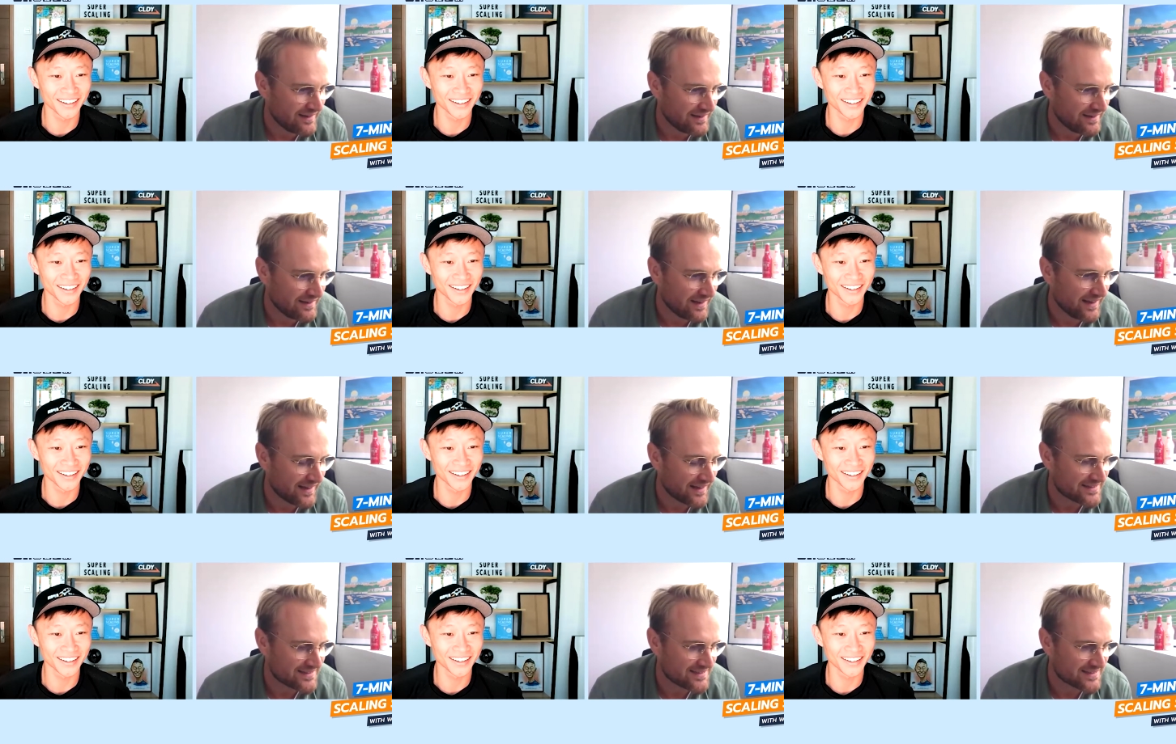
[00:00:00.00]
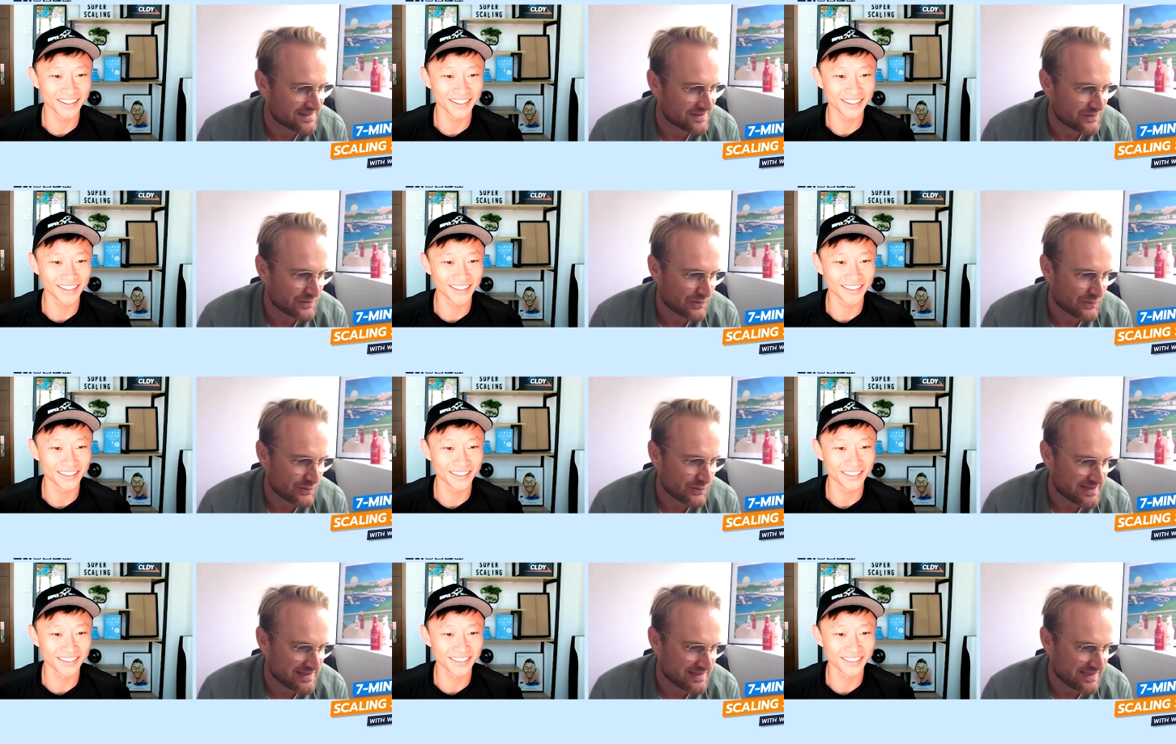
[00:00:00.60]
Speaker 1: liked to
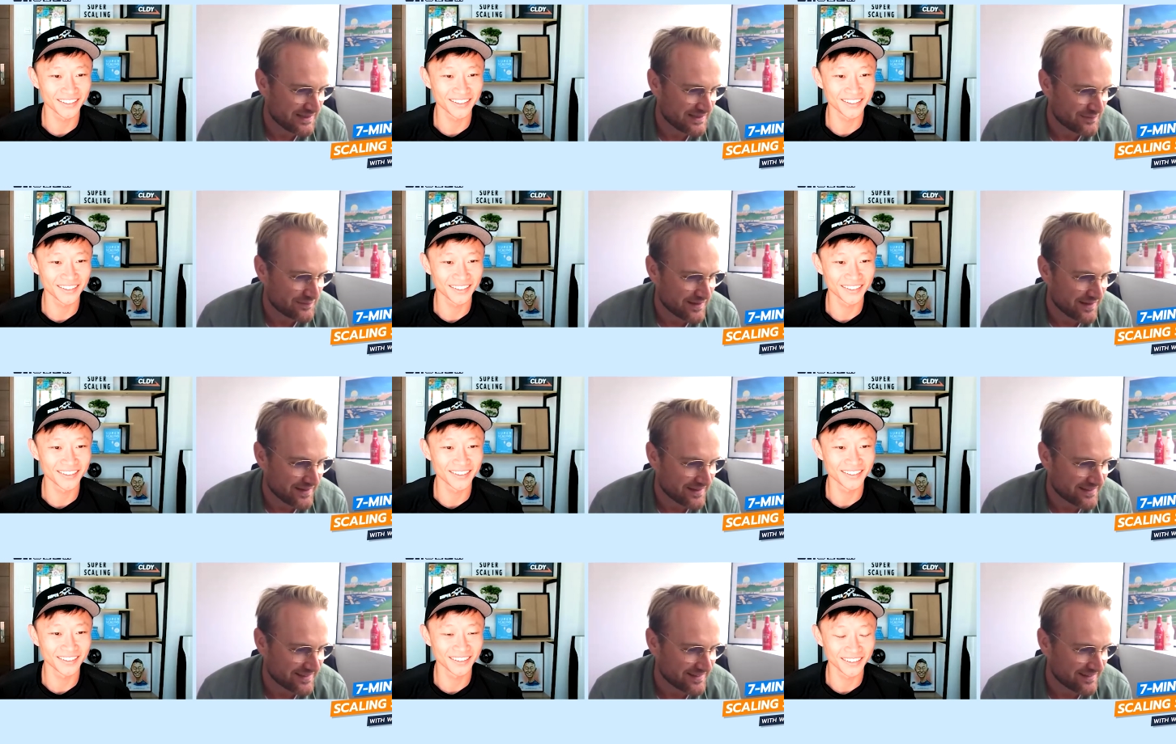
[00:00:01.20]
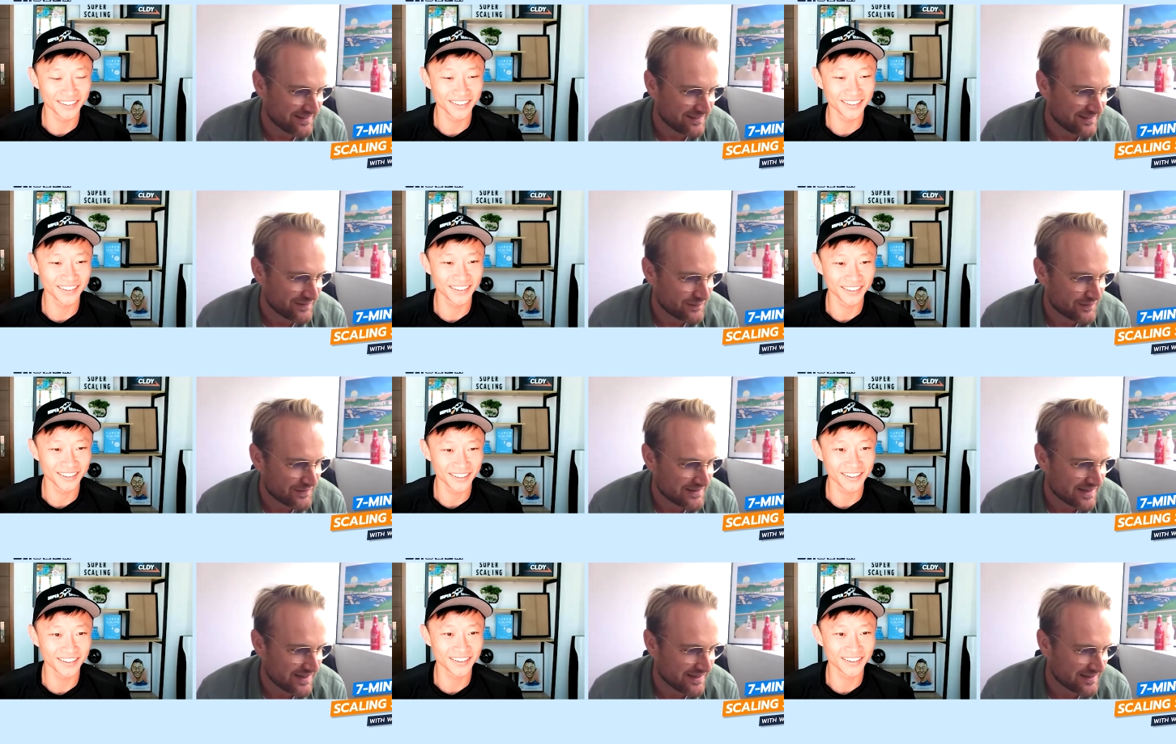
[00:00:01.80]
receive that, you
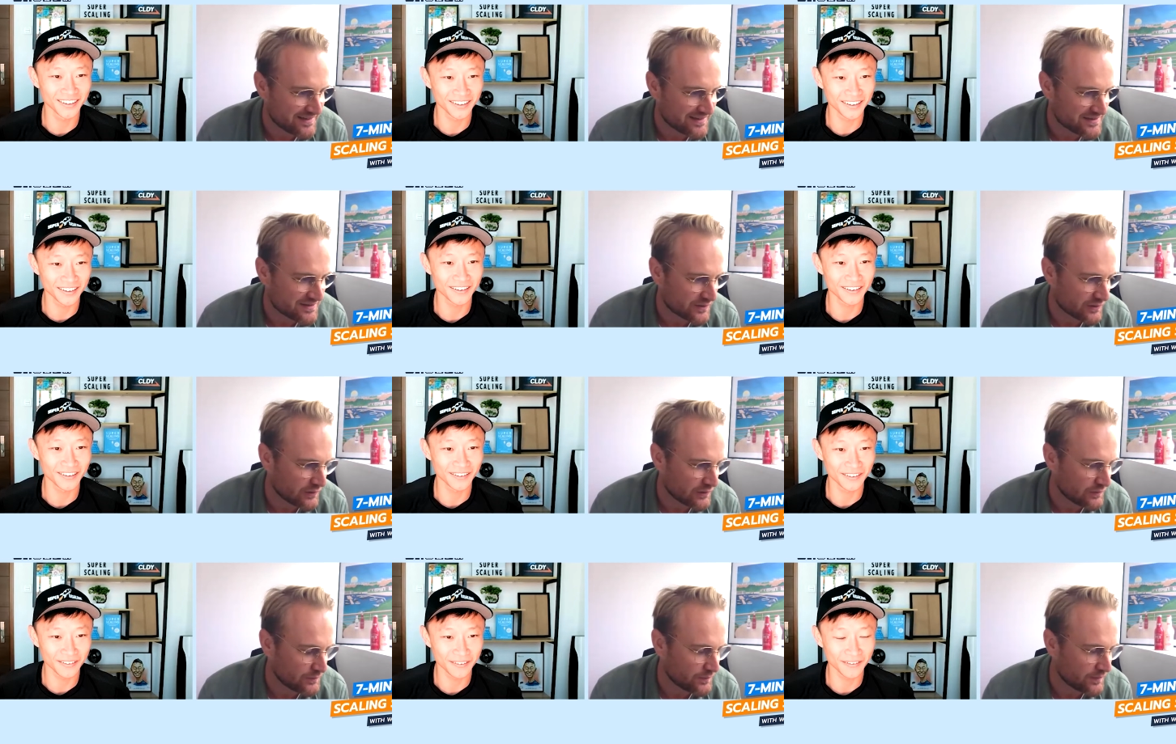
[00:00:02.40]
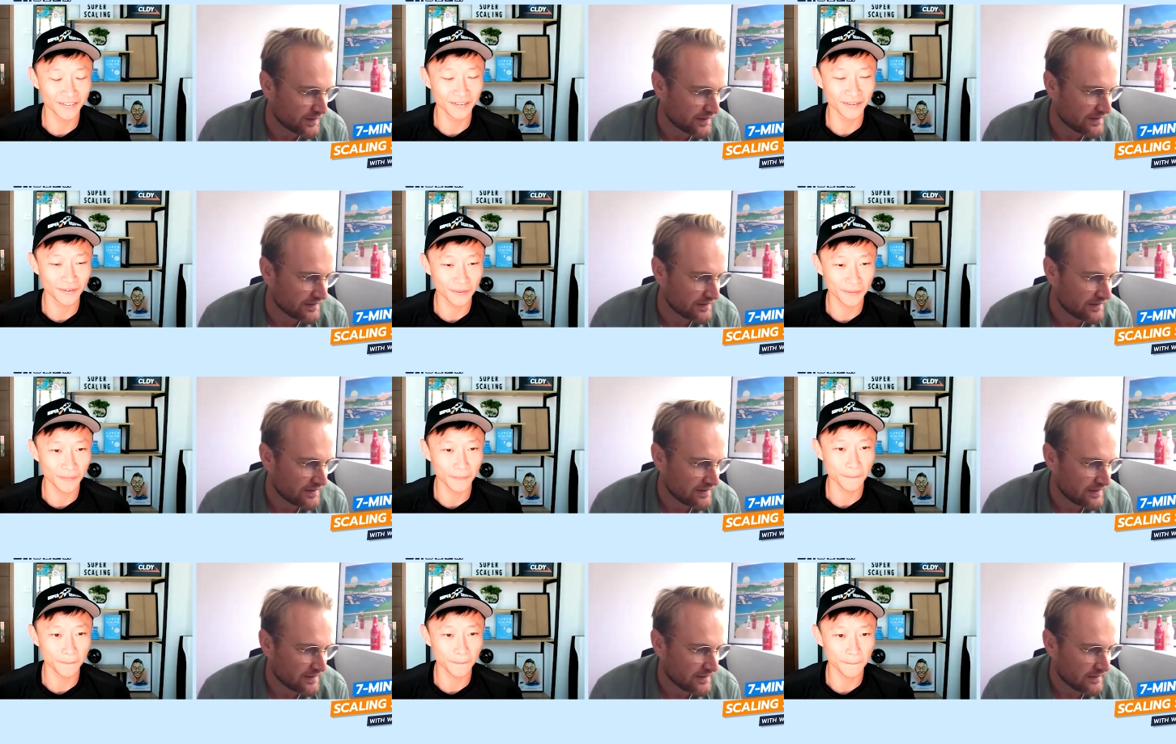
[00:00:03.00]
know, ten years ago. But
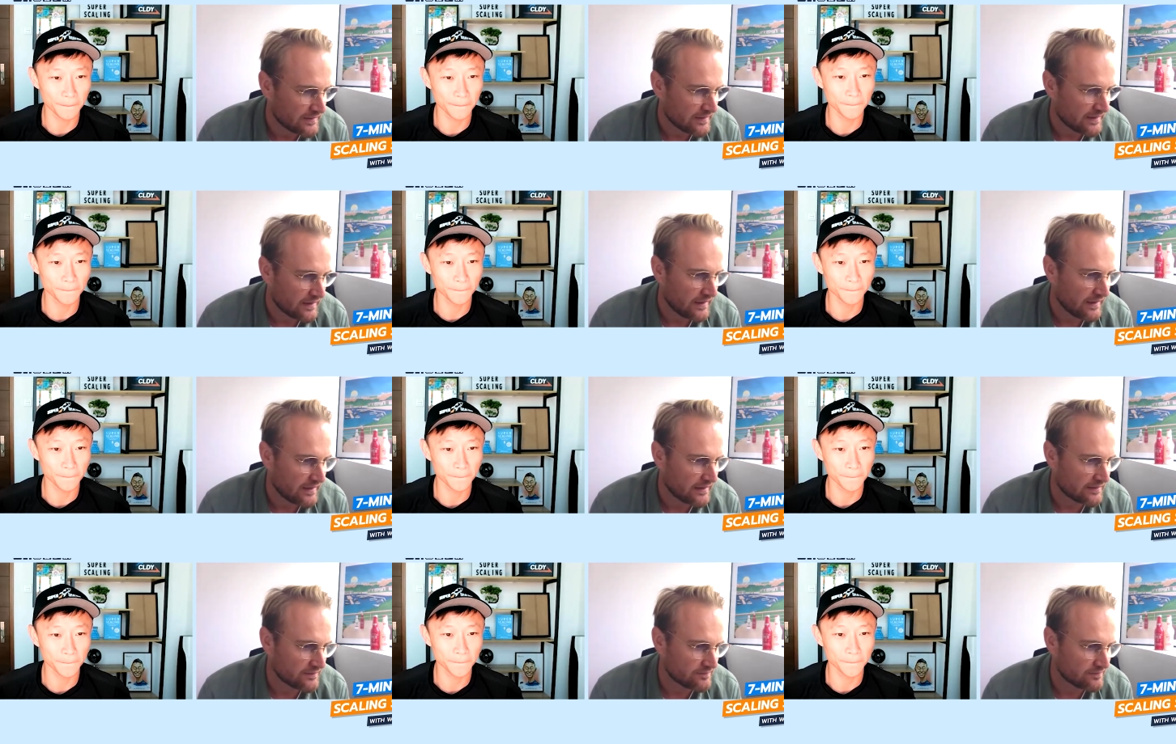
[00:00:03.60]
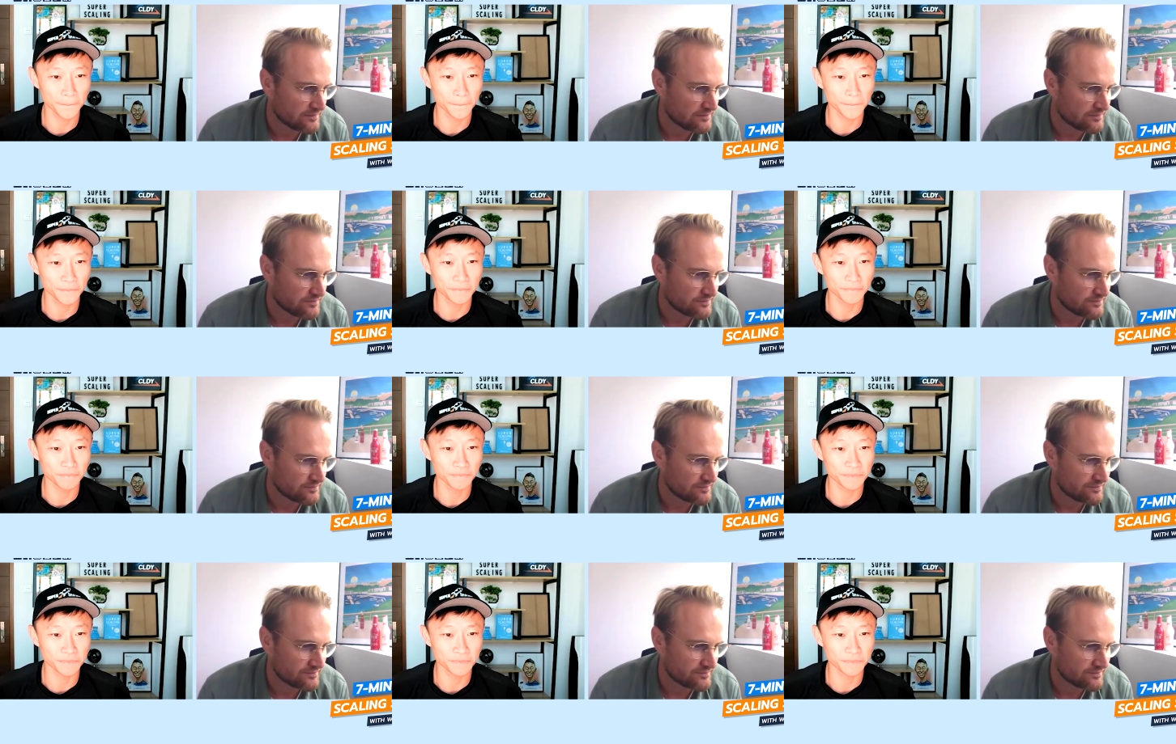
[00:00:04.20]
um,